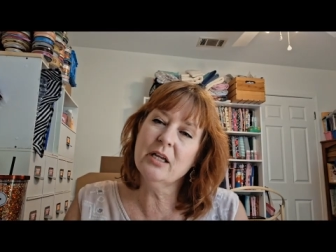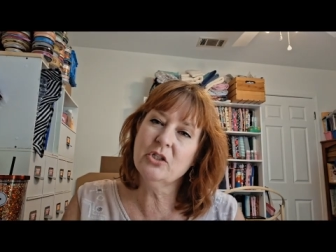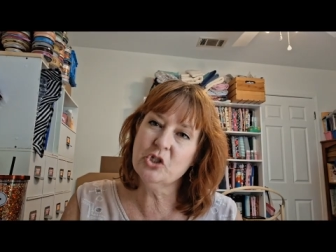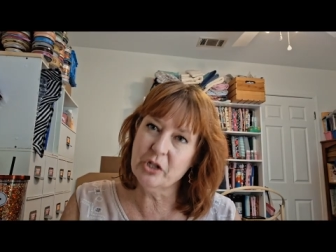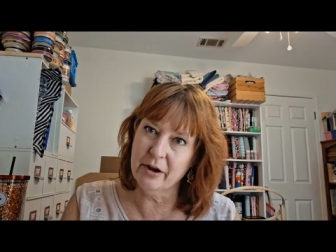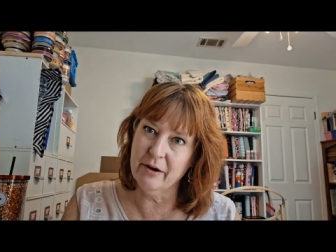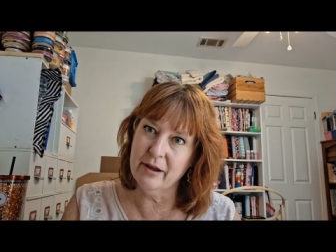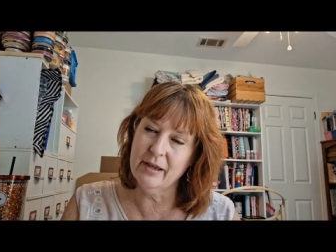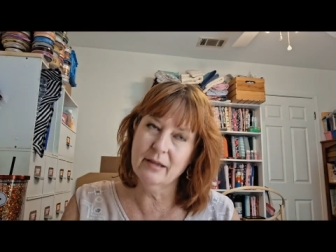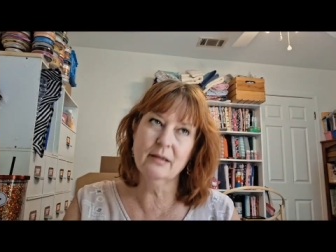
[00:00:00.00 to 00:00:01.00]
it's
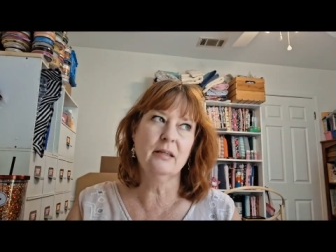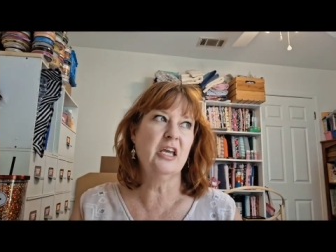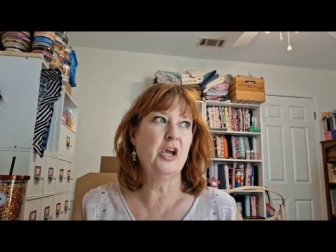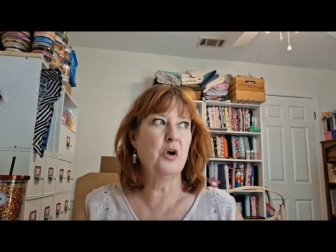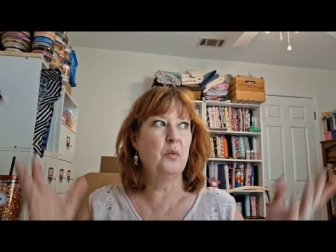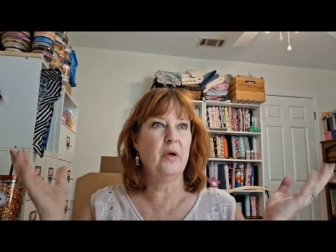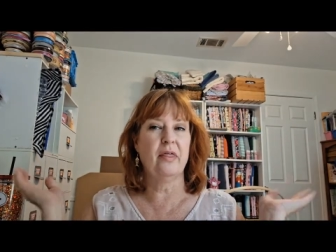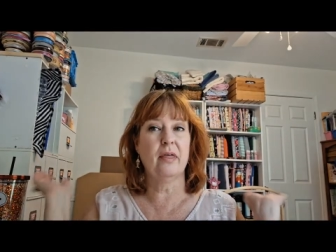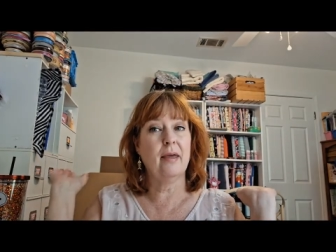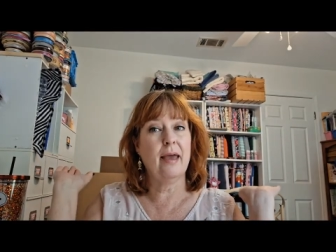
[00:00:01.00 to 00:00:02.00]
Sherry here with
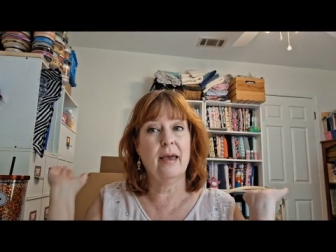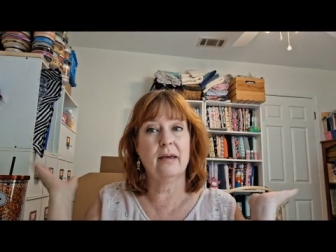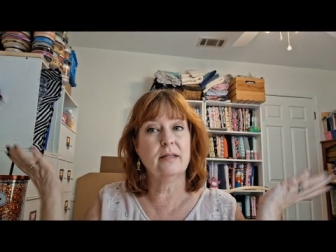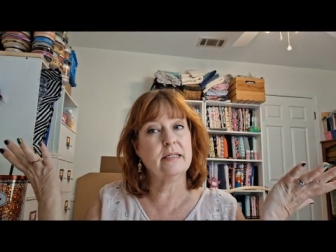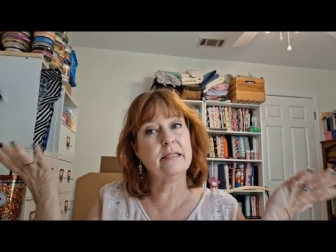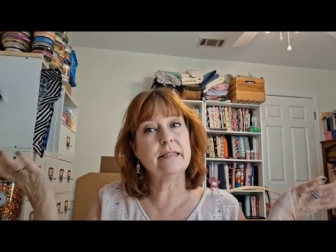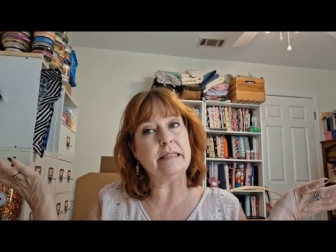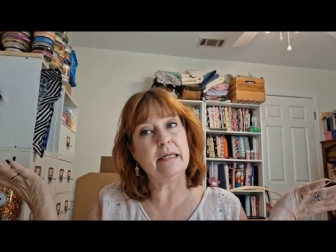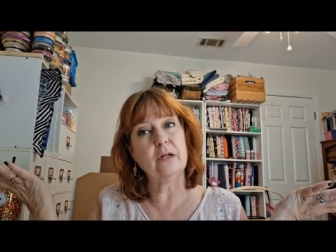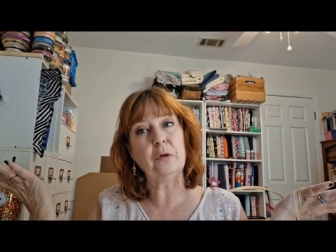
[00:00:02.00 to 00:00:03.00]
Hecate's
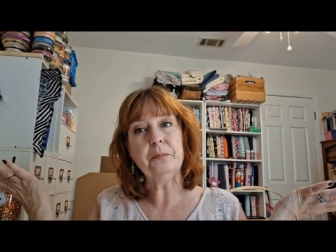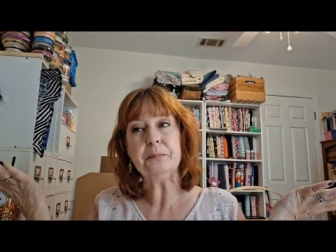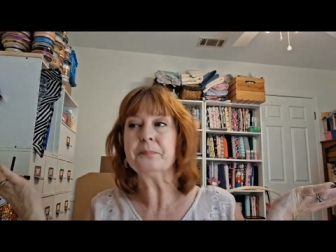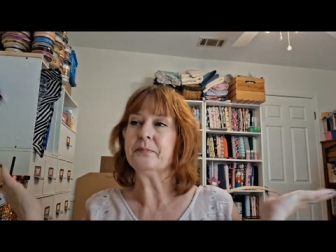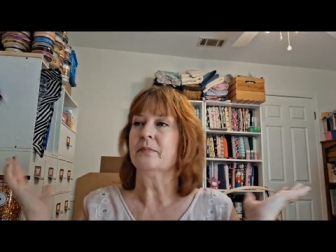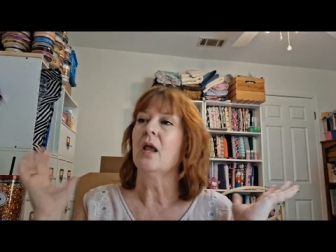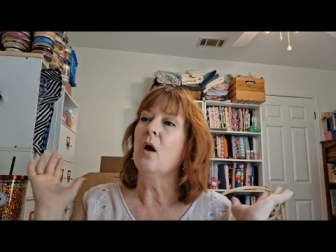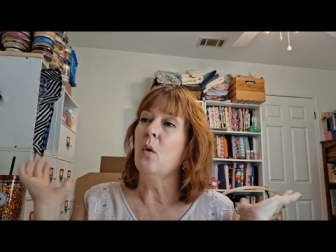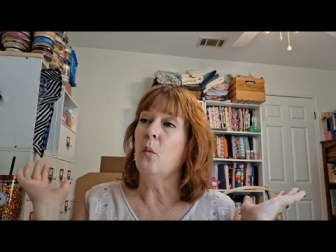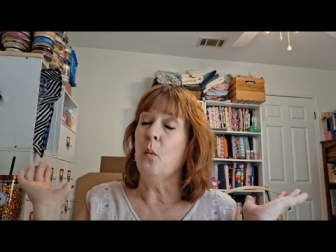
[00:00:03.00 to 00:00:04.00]
Needle.
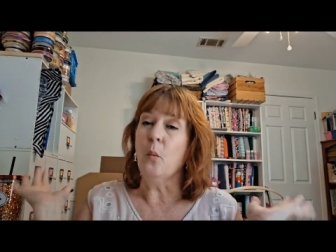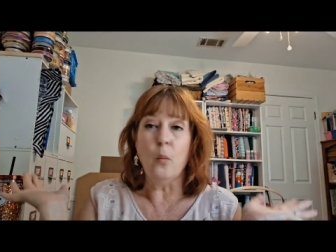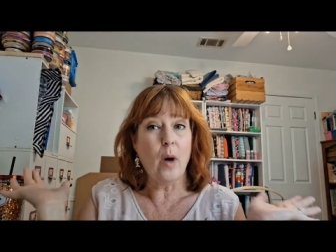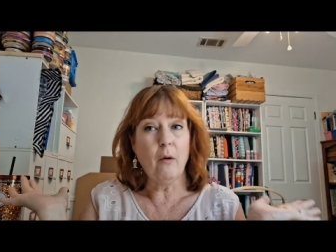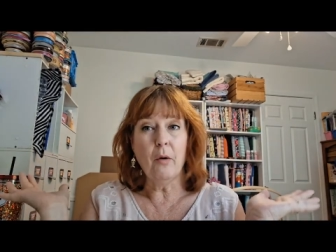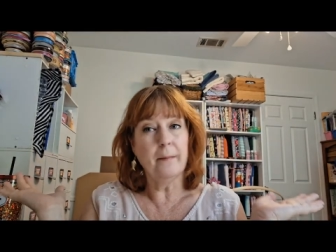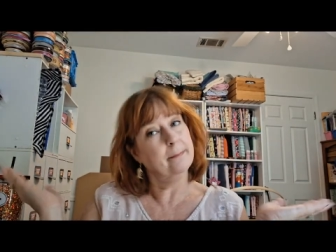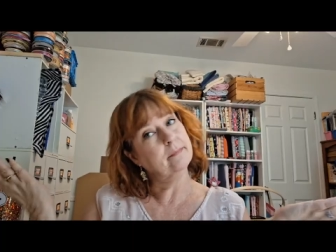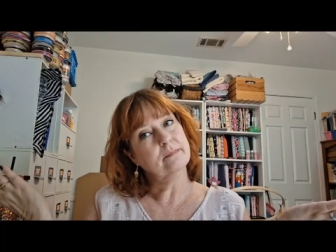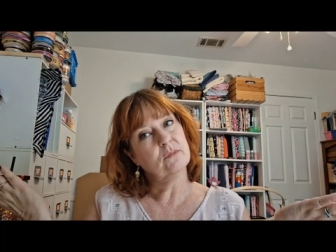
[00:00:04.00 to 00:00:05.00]
Welcome
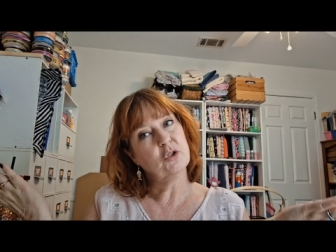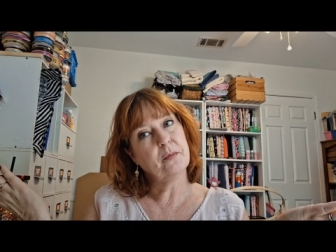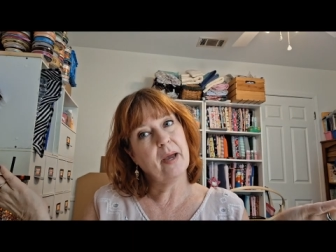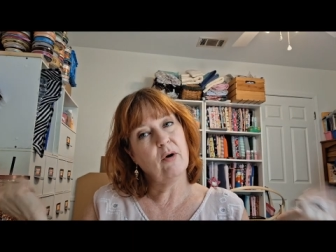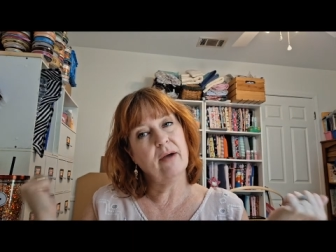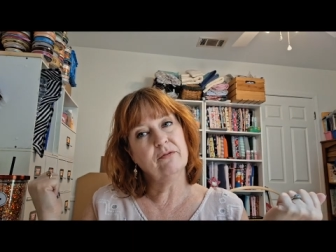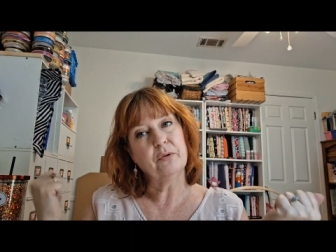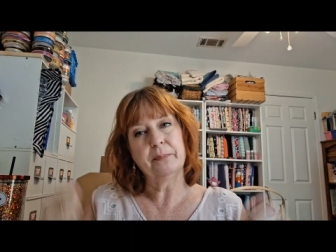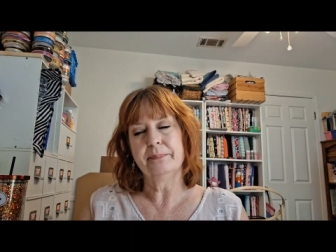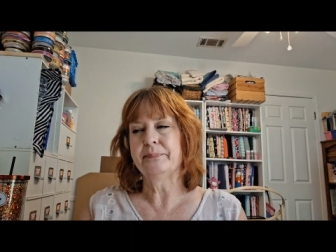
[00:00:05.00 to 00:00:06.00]
to my craft room.